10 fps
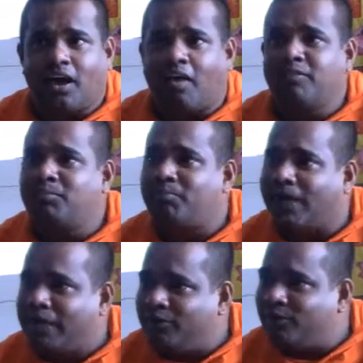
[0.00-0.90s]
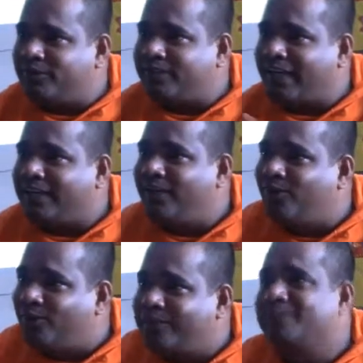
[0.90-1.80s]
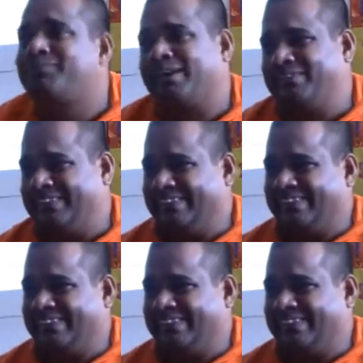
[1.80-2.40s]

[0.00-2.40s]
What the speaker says: our mind was like a lotus flower.